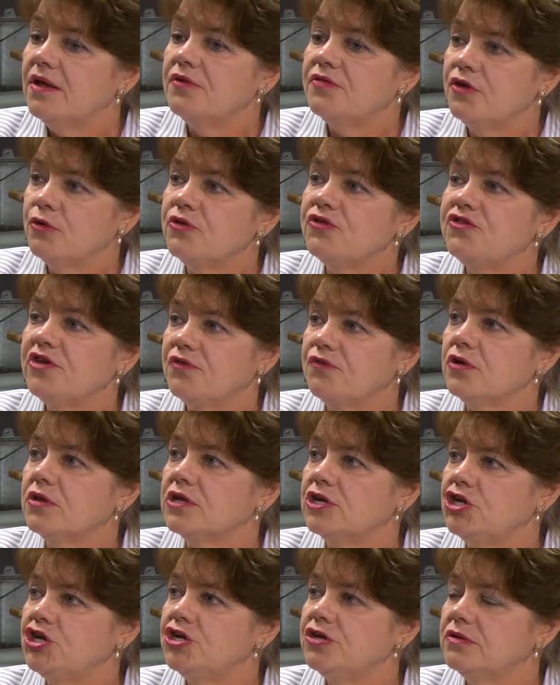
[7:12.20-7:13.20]
There were
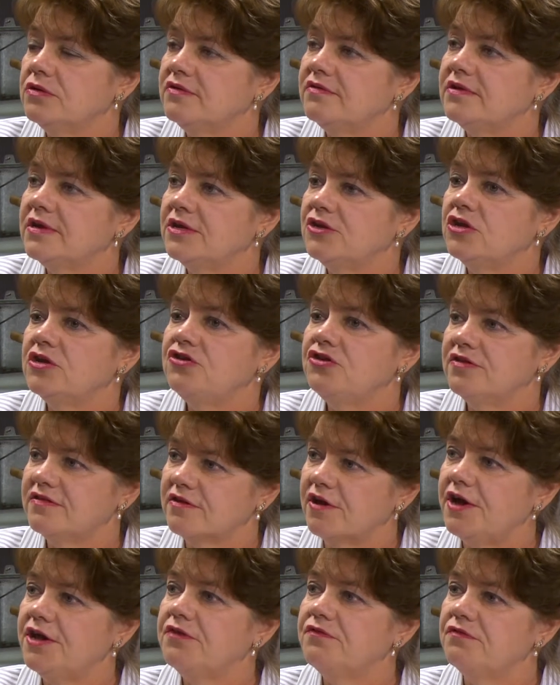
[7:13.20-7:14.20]
several issues. It
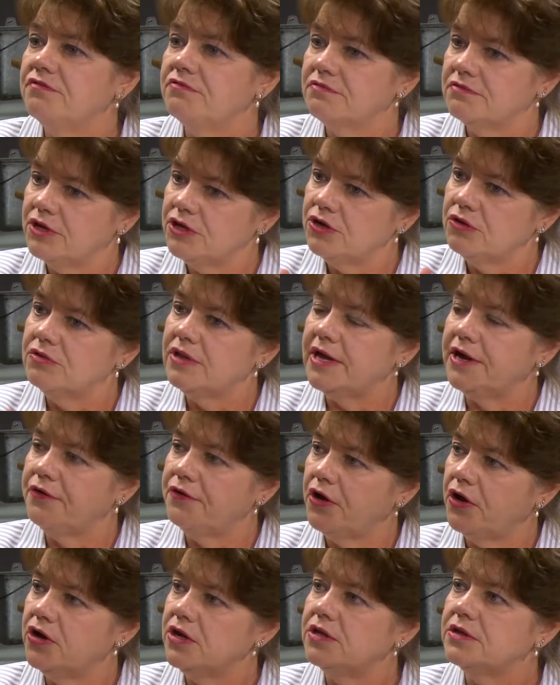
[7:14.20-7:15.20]
just kind of
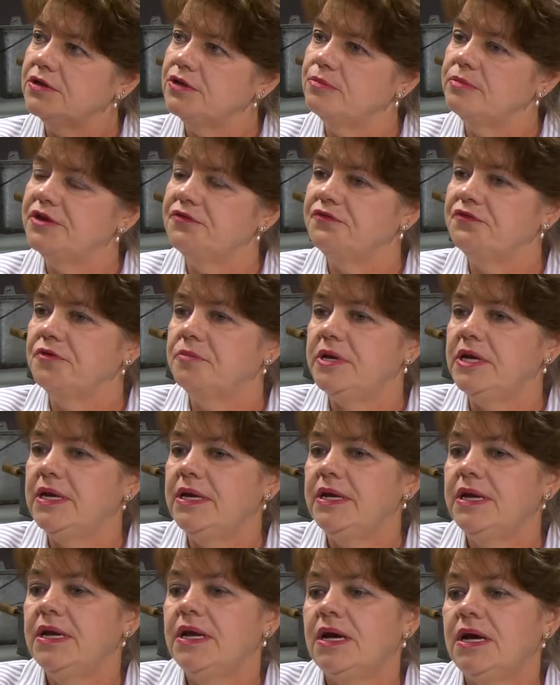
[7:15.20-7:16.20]
layered on a little bit for
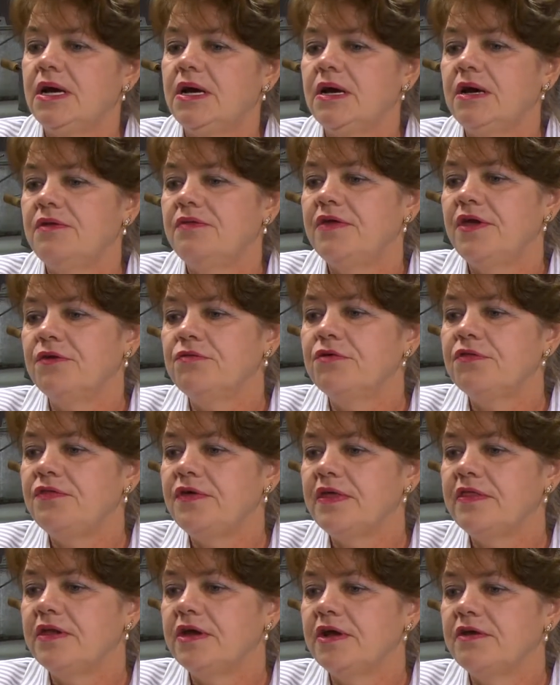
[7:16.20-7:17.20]
me. The other
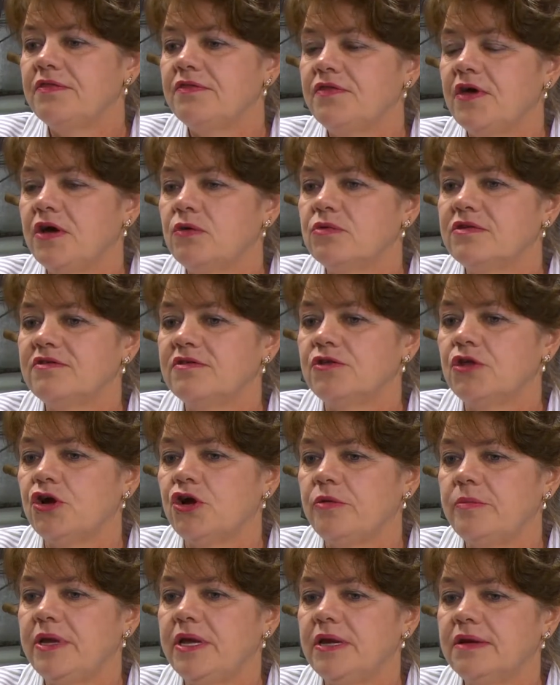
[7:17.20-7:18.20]
thing that I thought was
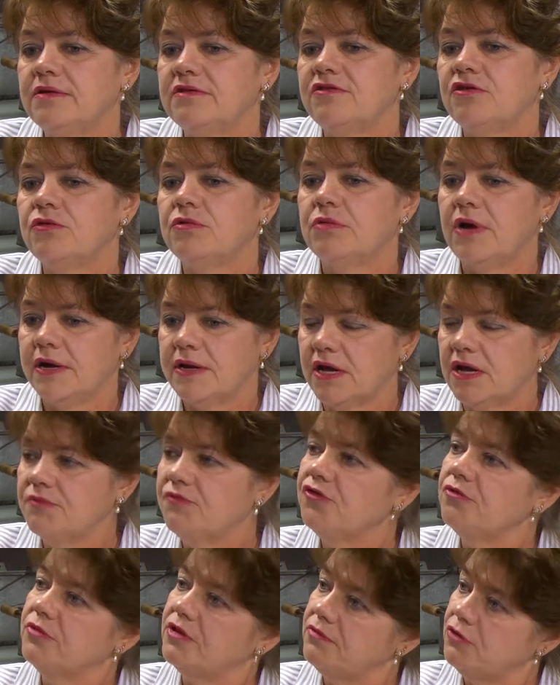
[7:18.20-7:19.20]
alarming, so I come
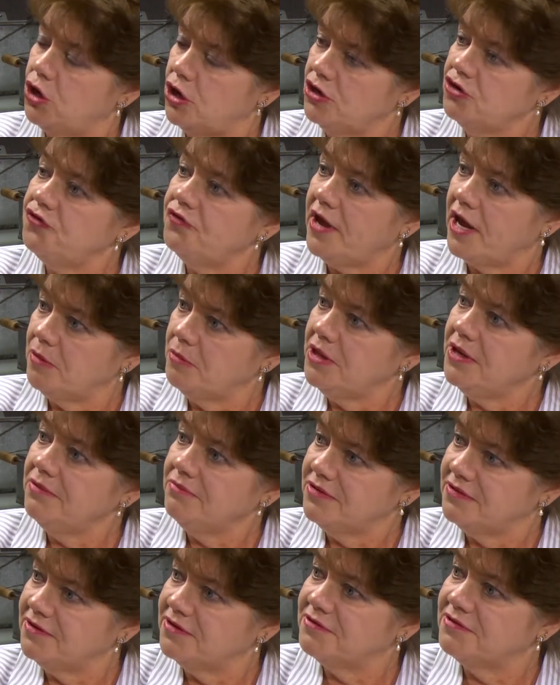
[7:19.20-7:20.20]
from a large family,
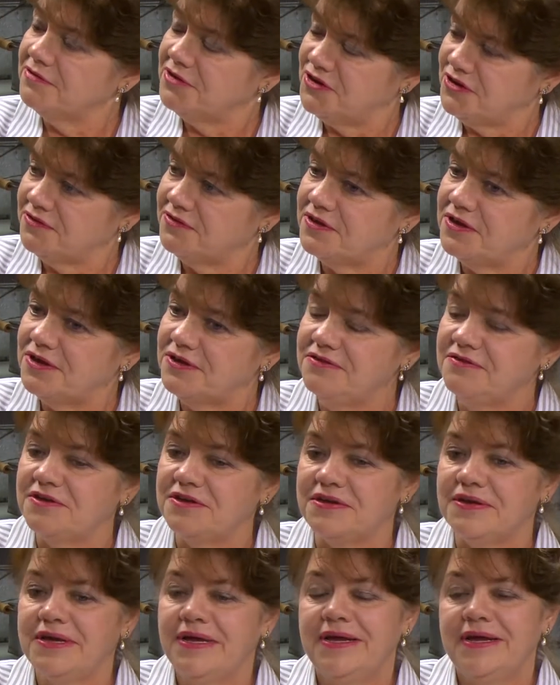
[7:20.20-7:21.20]
six kids,
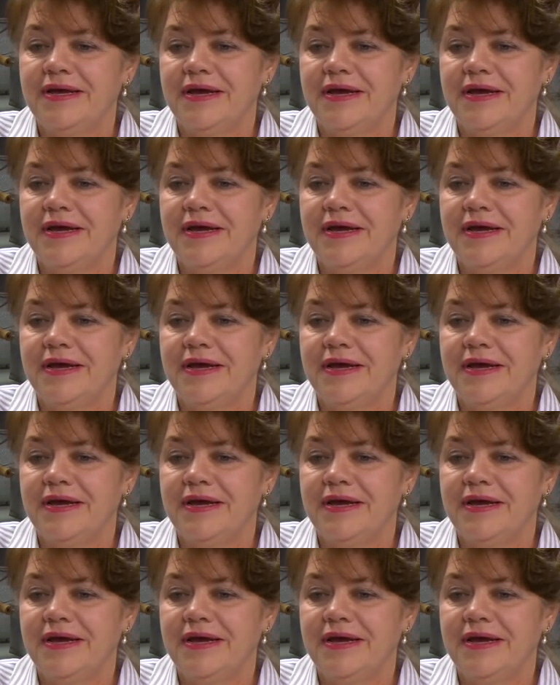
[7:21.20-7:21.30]
and